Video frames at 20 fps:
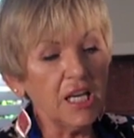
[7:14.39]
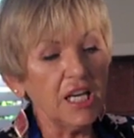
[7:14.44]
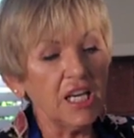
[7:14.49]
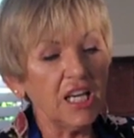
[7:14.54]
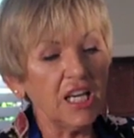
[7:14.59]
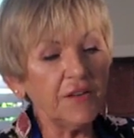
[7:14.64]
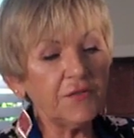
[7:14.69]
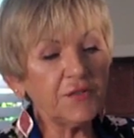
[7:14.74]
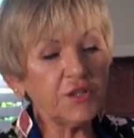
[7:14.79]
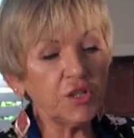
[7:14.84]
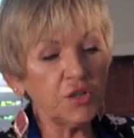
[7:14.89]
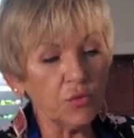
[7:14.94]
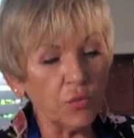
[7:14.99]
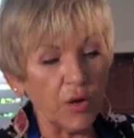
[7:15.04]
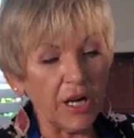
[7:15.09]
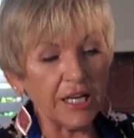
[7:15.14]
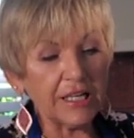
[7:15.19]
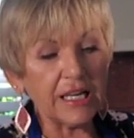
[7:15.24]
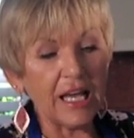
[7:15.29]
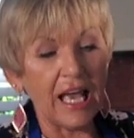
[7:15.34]
If too
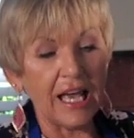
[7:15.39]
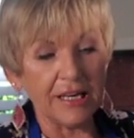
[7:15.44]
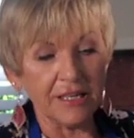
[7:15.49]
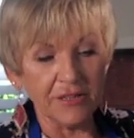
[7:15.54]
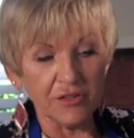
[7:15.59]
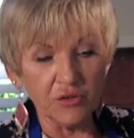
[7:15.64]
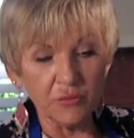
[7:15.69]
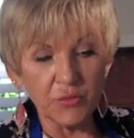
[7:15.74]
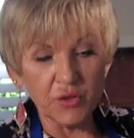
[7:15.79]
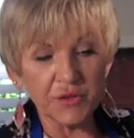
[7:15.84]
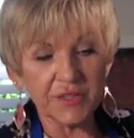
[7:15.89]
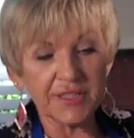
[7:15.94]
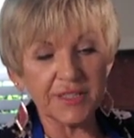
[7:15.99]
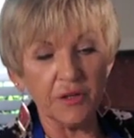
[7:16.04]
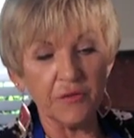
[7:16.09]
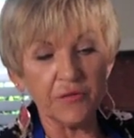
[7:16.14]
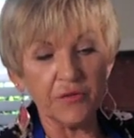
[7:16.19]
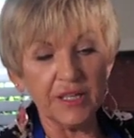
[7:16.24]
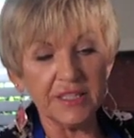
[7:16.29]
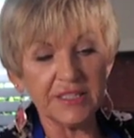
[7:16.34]
wet, add a little more
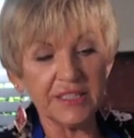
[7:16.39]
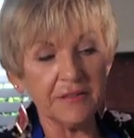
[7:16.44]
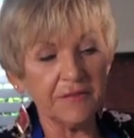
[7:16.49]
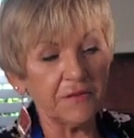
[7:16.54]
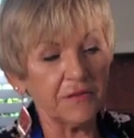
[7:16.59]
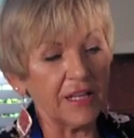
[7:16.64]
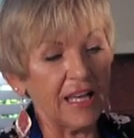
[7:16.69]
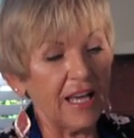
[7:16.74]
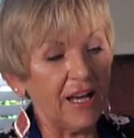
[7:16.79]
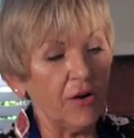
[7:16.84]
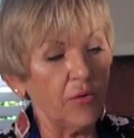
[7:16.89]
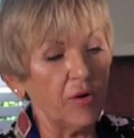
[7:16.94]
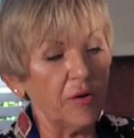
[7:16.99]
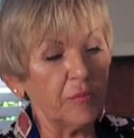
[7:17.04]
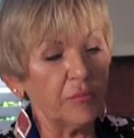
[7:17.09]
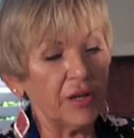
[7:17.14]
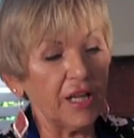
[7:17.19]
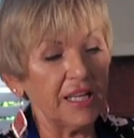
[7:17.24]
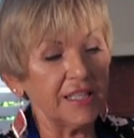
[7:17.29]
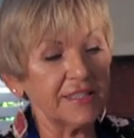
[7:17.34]
self-raising flour when
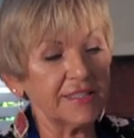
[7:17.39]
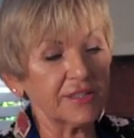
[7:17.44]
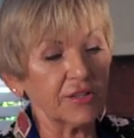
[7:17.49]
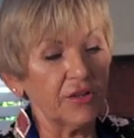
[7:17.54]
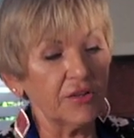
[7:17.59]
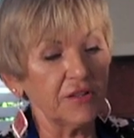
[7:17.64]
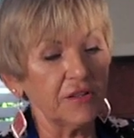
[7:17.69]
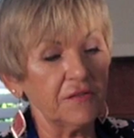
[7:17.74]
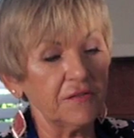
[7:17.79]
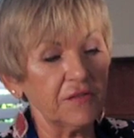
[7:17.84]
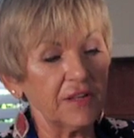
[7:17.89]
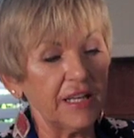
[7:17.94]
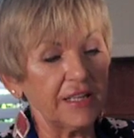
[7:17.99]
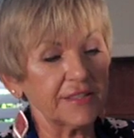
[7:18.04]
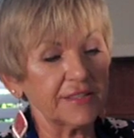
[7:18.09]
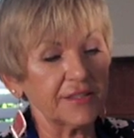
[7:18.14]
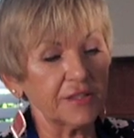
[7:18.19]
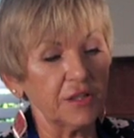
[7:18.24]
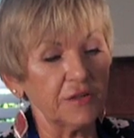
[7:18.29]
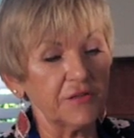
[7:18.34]
placed on the flat
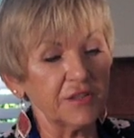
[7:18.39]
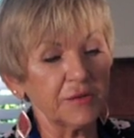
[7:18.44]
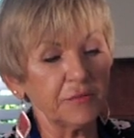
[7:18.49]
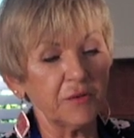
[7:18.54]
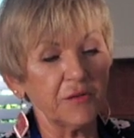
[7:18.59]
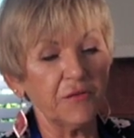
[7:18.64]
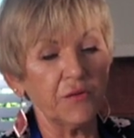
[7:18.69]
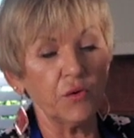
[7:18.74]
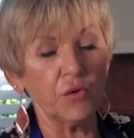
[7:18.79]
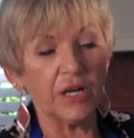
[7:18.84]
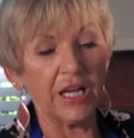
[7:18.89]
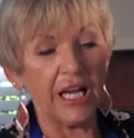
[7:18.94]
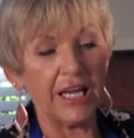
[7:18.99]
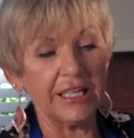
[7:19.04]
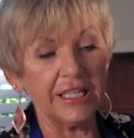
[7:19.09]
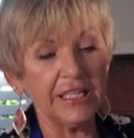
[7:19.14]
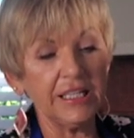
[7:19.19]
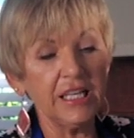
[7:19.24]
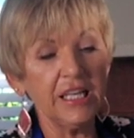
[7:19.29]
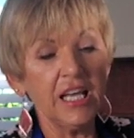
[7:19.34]
surface before
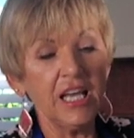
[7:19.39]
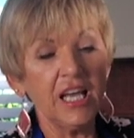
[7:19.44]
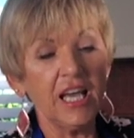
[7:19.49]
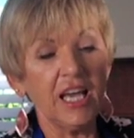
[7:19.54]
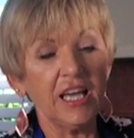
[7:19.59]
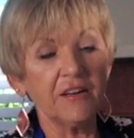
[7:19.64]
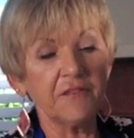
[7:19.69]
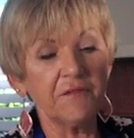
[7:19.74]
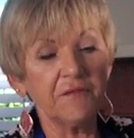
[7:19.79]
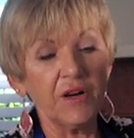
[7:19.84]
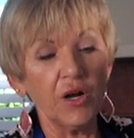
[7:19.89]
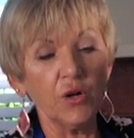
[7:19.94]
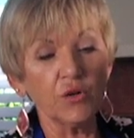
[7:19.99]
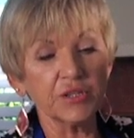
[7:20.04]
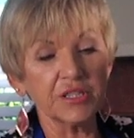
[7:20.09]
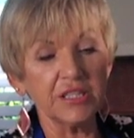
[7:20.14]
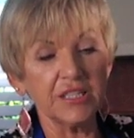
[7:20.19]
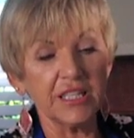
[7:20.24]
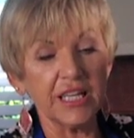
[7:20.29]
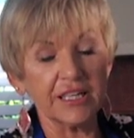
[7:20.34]
cutting and fold
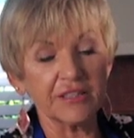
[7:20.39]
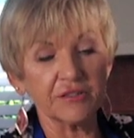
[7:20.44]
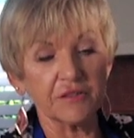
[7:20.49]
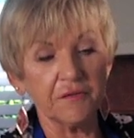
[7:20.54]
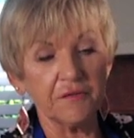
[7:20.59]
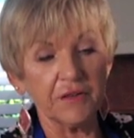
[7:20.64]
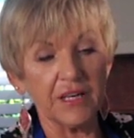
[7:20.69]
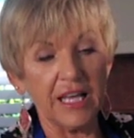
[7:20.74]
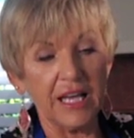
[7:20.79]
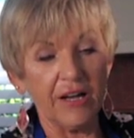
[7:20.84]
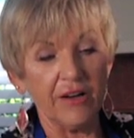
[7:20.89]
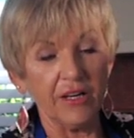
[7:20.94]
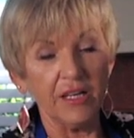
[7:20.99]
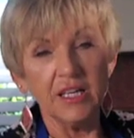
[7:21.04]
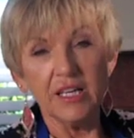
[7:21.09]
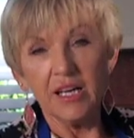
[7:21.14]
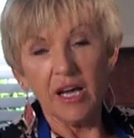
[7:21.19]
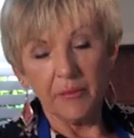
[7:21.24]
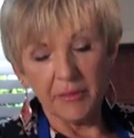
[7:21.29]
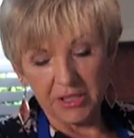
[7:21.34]
in the extra flour.
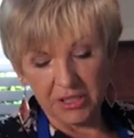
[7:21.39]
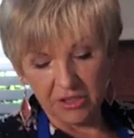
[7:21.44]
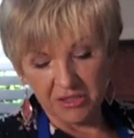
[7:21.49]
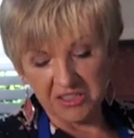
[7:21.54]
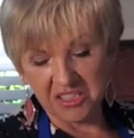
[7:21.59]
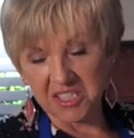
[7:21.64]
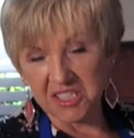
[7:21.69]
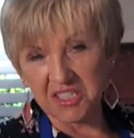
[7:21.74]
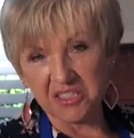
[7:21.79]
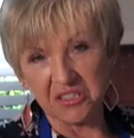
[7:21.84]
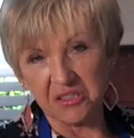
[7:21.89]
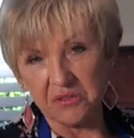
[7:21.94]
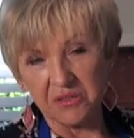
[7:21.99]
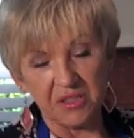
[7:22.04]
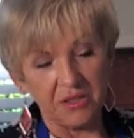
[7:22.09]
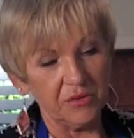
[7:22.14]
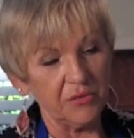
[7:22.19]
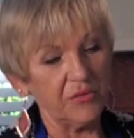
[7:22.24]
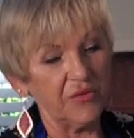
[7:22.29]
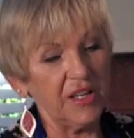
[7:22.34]
I mean, you could just do it
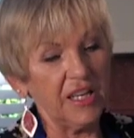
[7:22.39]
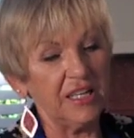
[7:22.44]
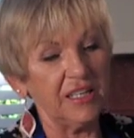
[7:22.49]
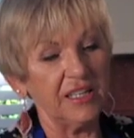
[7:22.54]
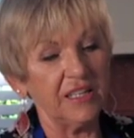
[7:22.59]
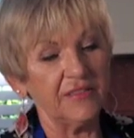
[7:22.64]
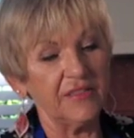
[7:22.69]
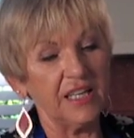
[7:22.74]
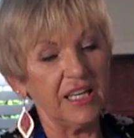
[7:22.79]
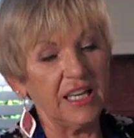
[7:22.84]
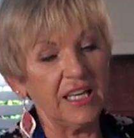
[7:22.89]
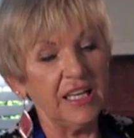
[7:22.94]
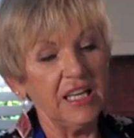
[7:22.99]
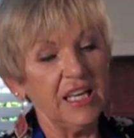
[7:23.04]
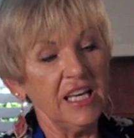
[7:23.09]
then in there.